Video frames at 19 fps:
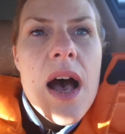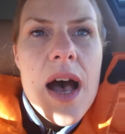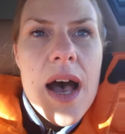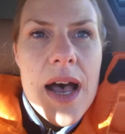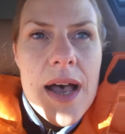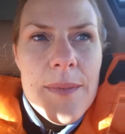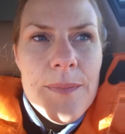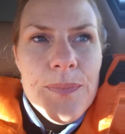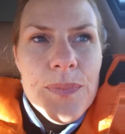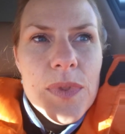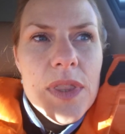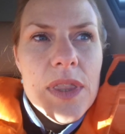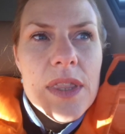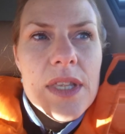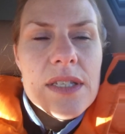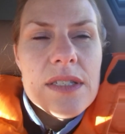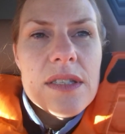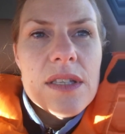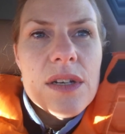um,
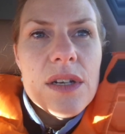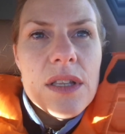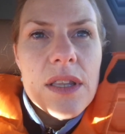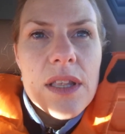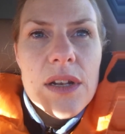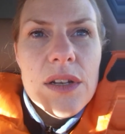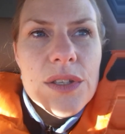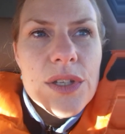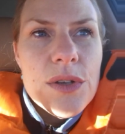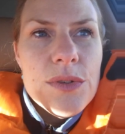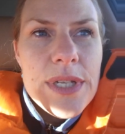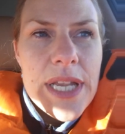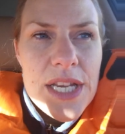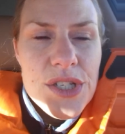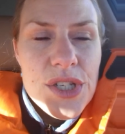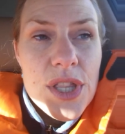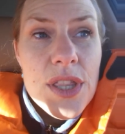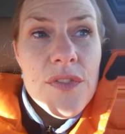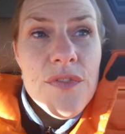this little
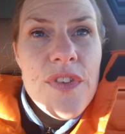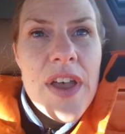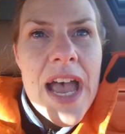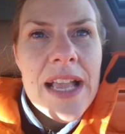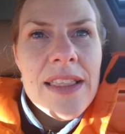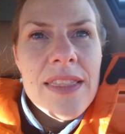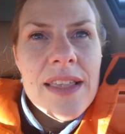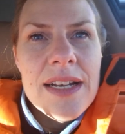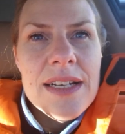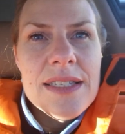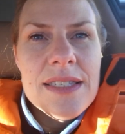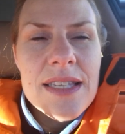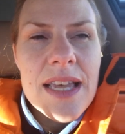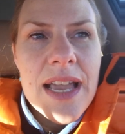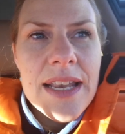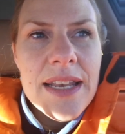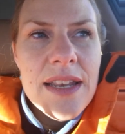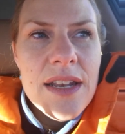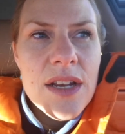notation, the fact that a
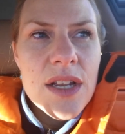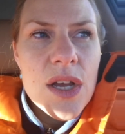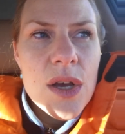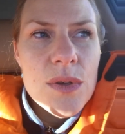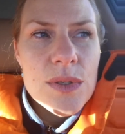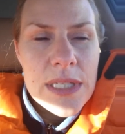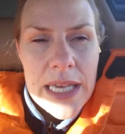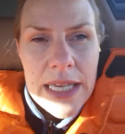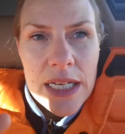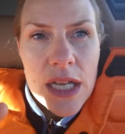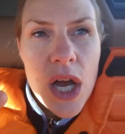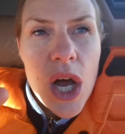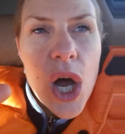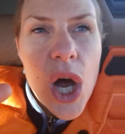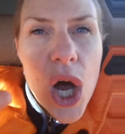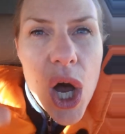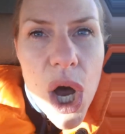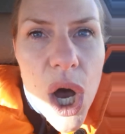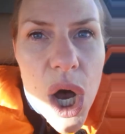sine and a cosine
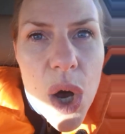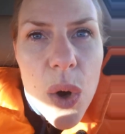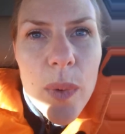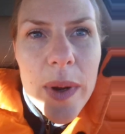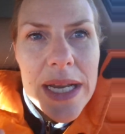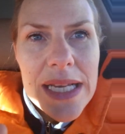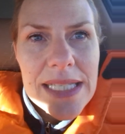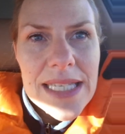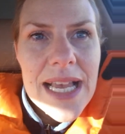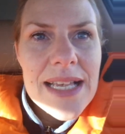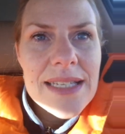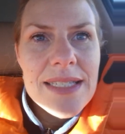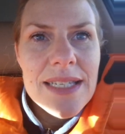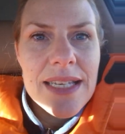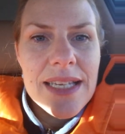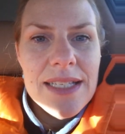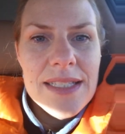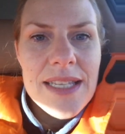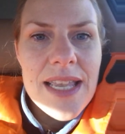always has
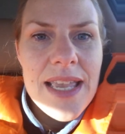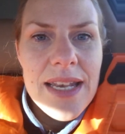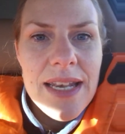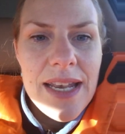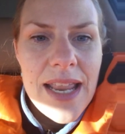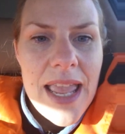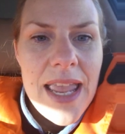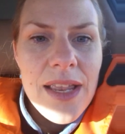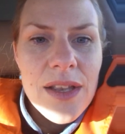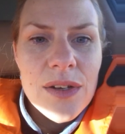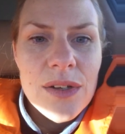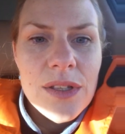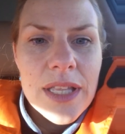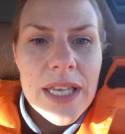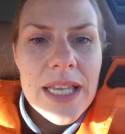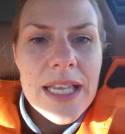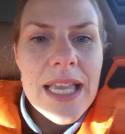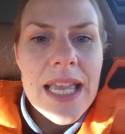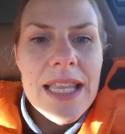to contain an angle.
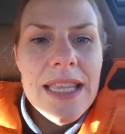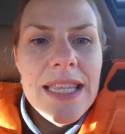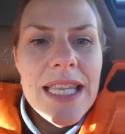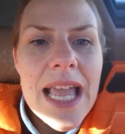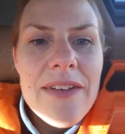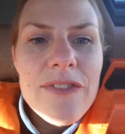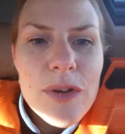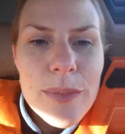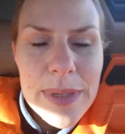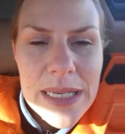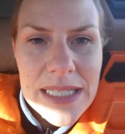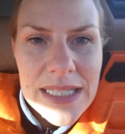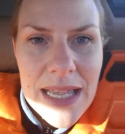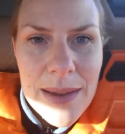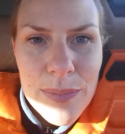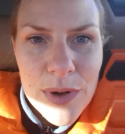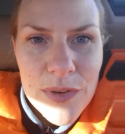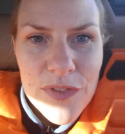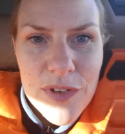It can never be
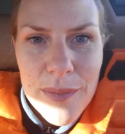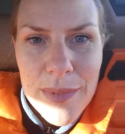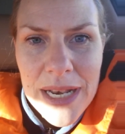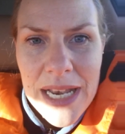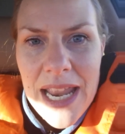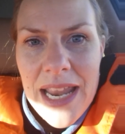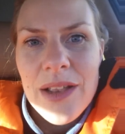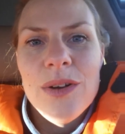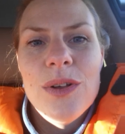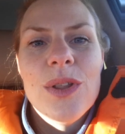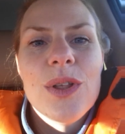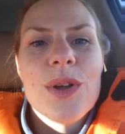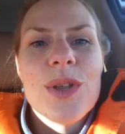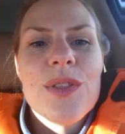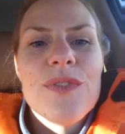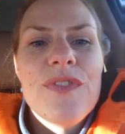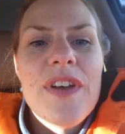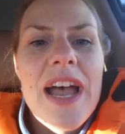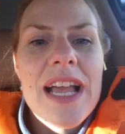separate from an angle. Or
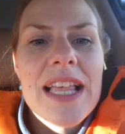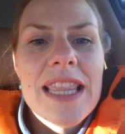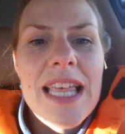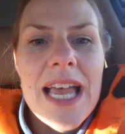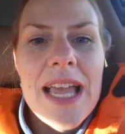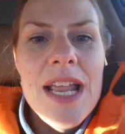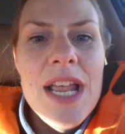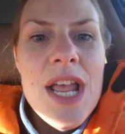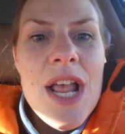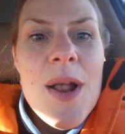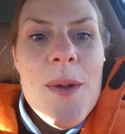the fact that